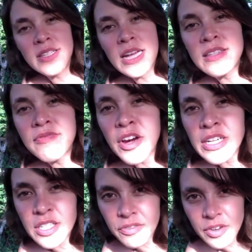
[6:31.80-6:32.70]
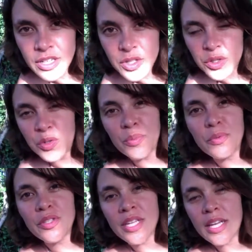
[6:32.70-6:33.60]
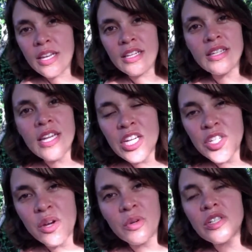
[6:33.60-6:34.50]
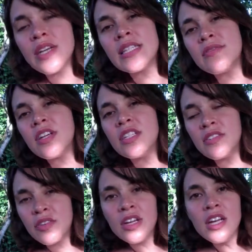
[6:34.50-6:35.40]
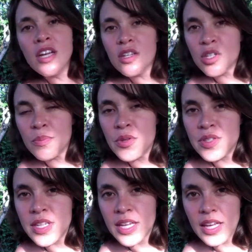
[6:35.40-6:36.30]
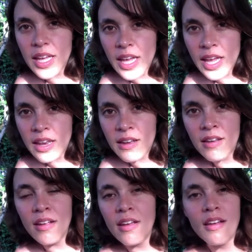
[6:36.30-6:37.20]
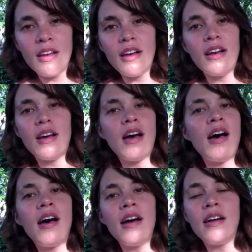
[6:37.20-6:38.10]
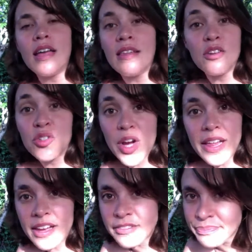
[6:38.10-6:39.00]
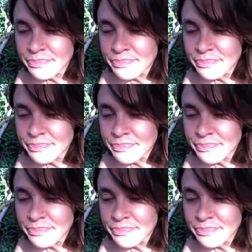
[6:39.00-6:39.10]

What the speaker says: sounds very different to music in Indonesia, which sounds very different to music in Australia.